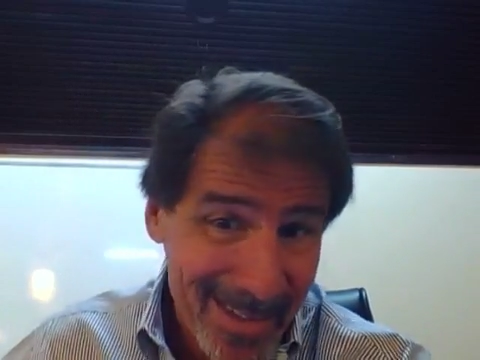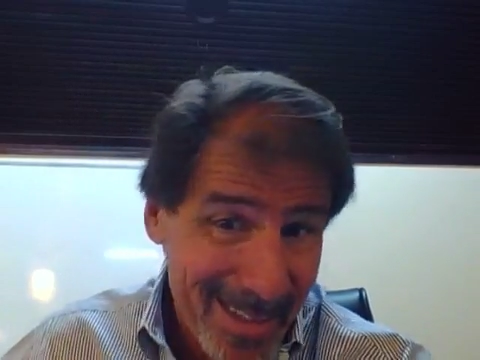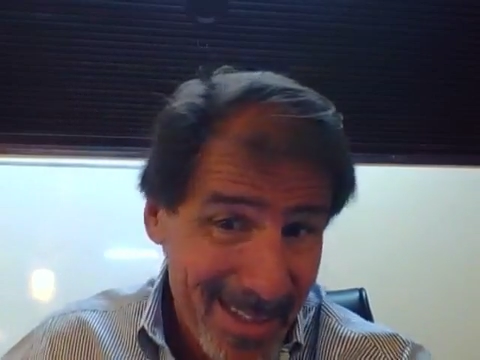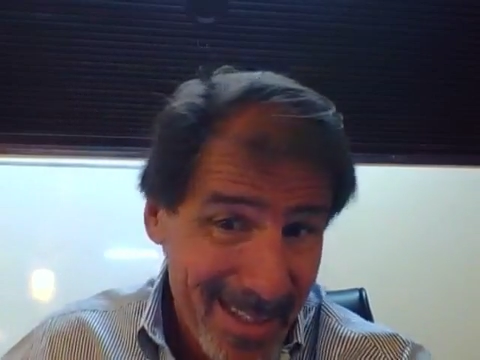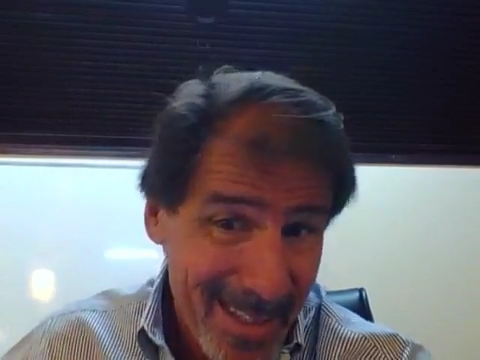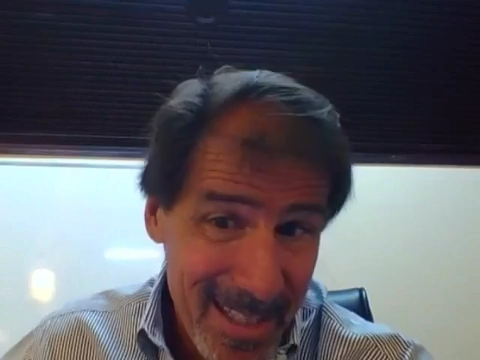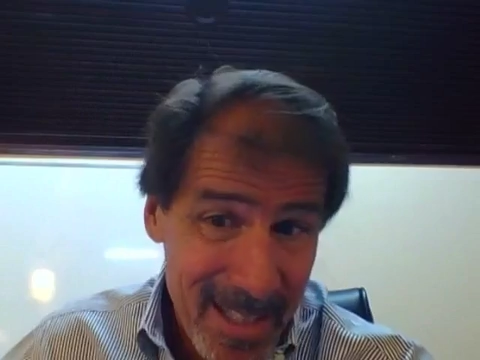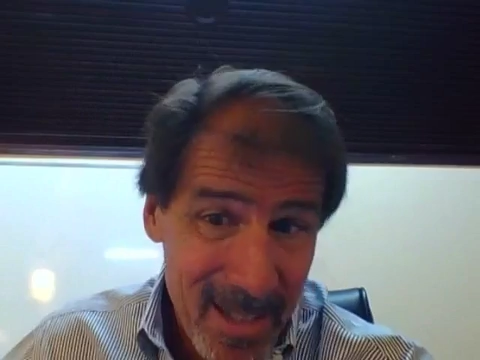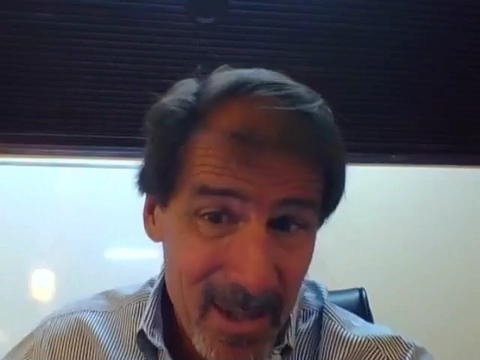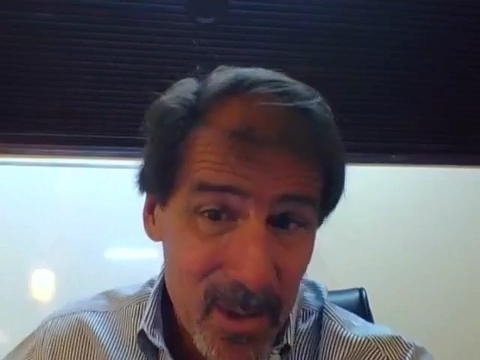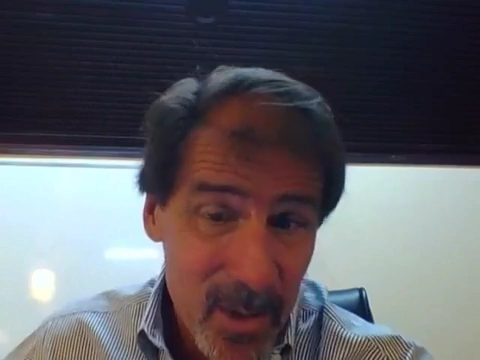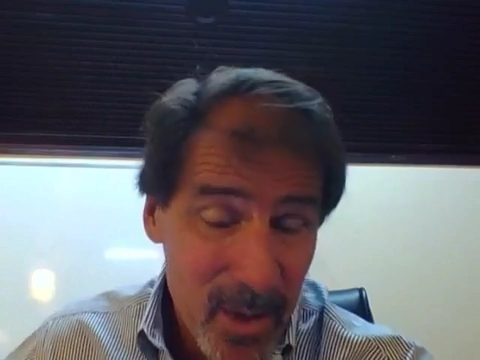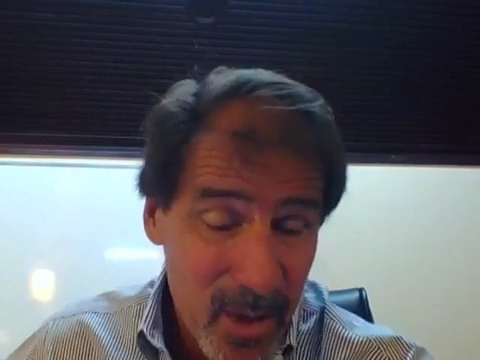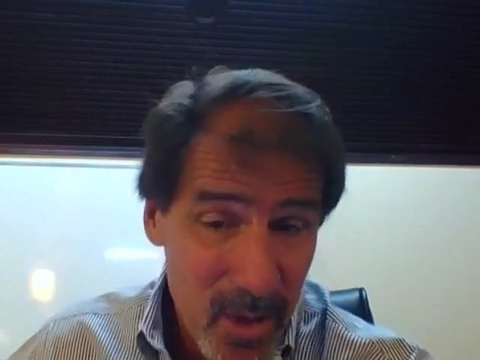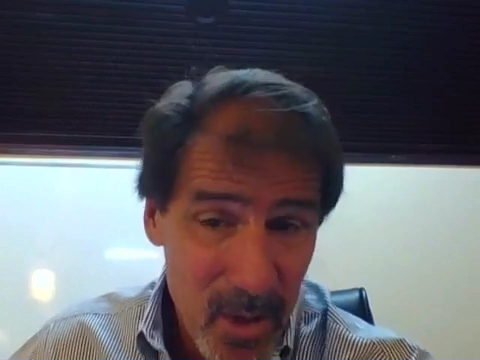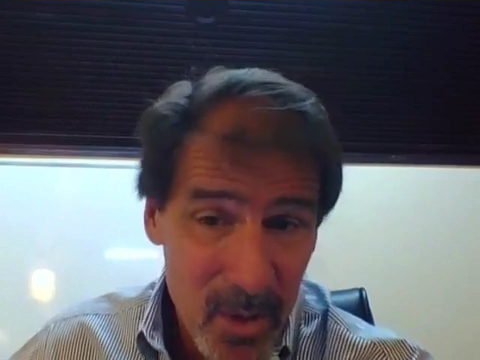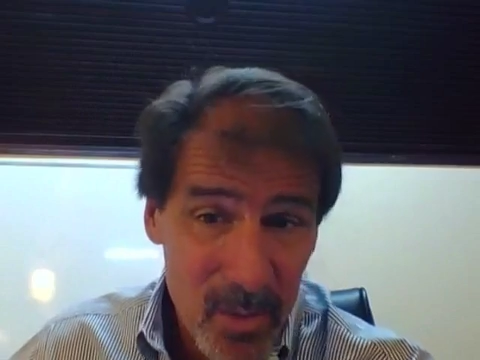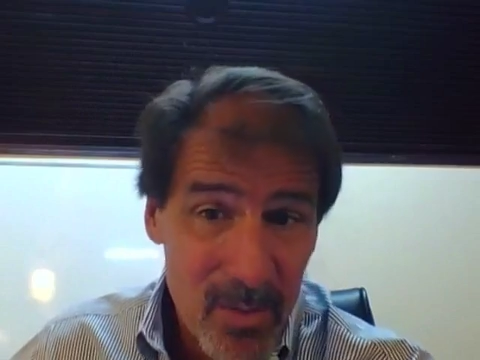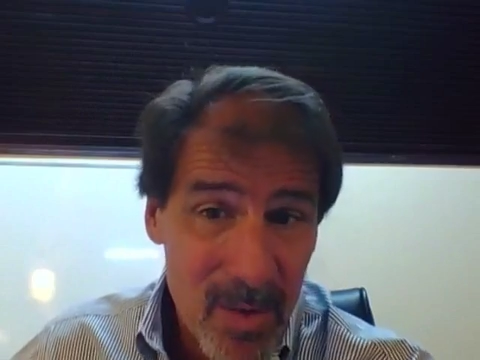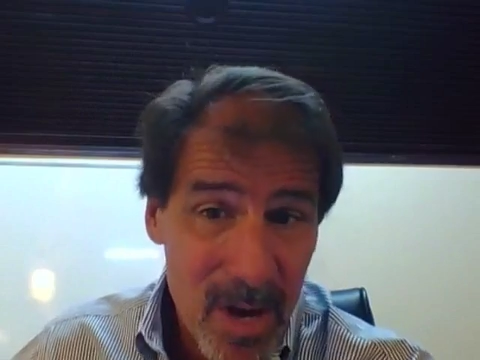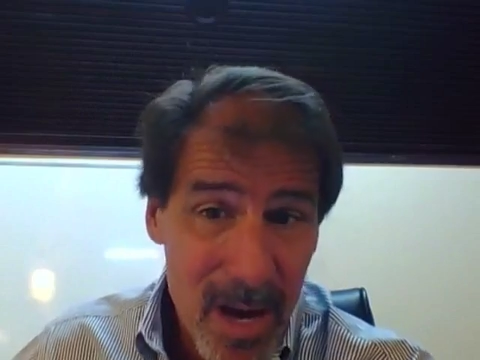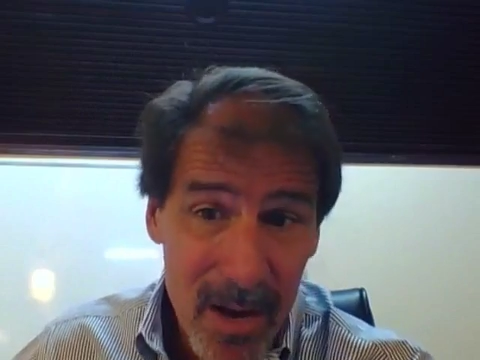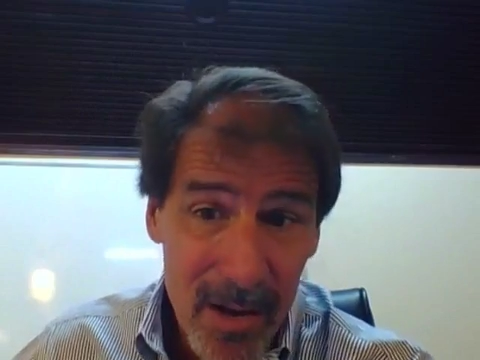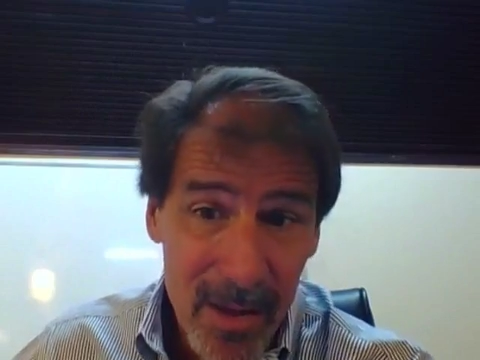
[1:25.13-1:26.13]
the
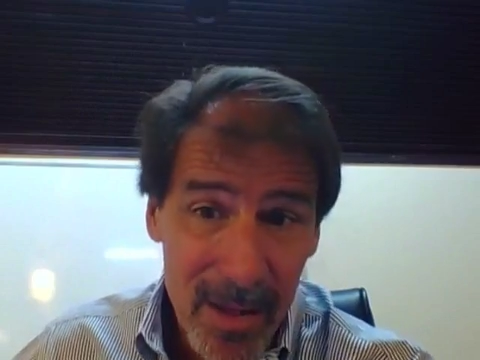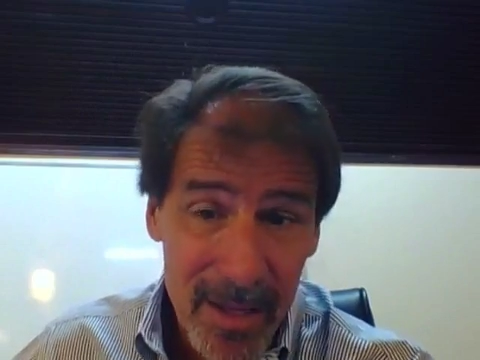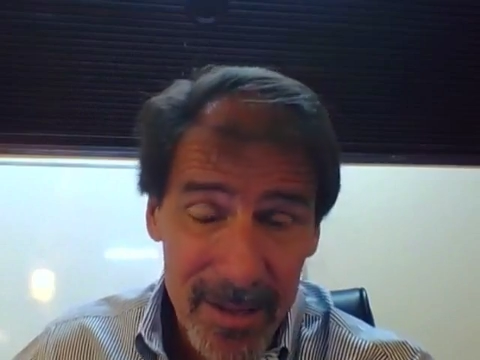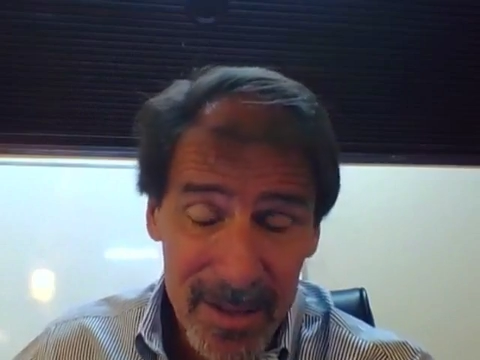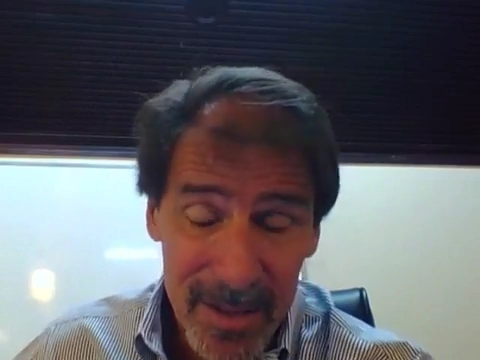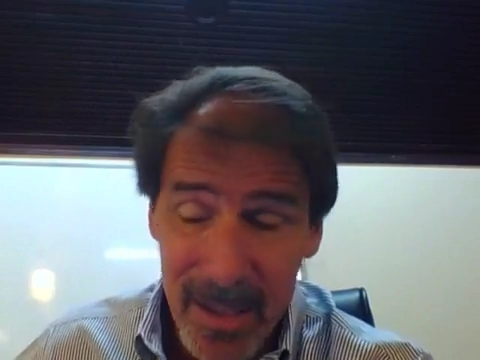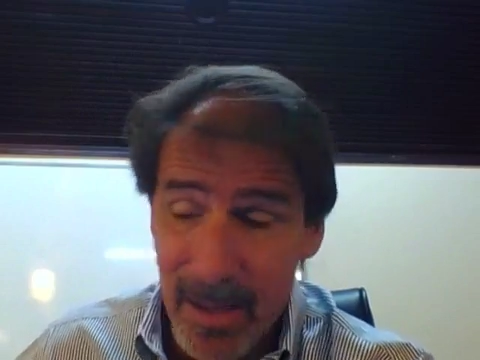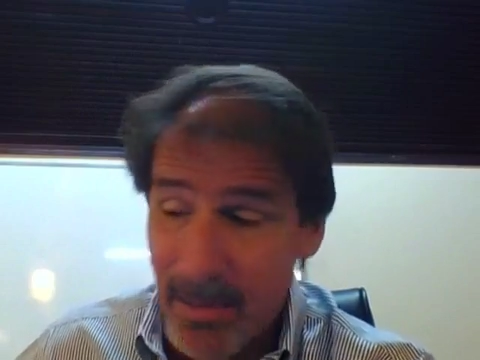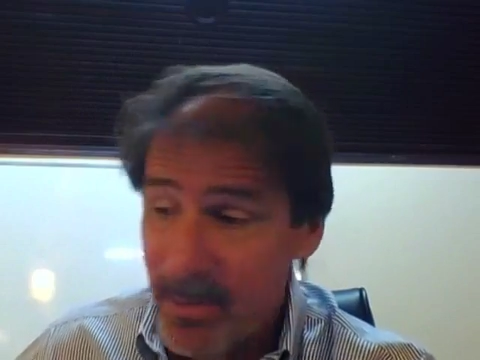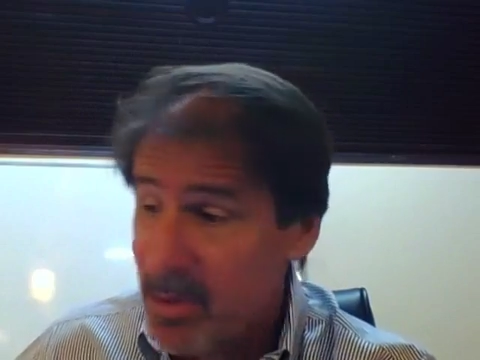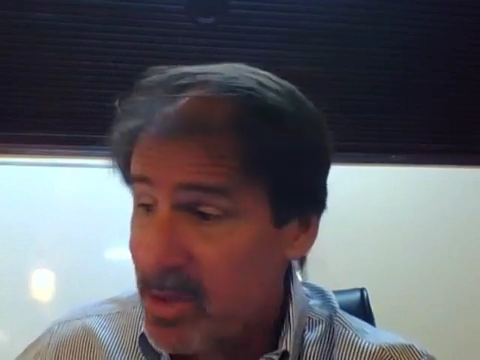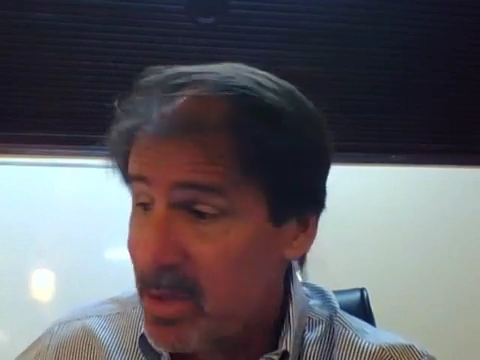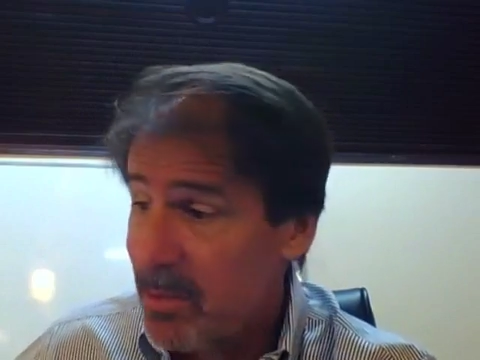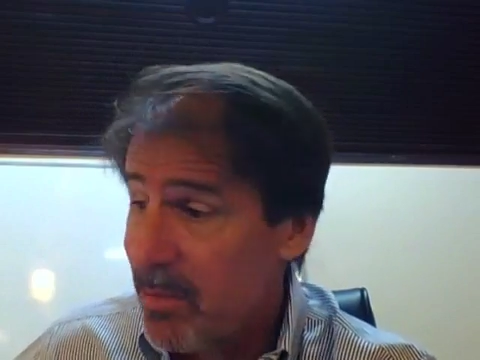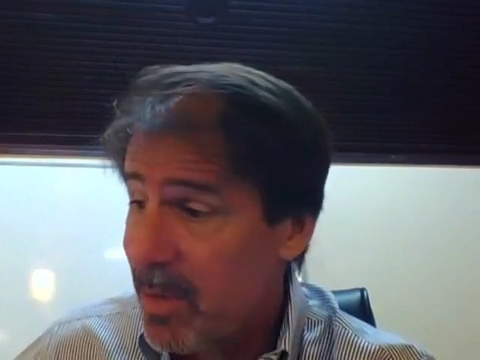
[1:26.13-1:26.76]
EOQ model that comes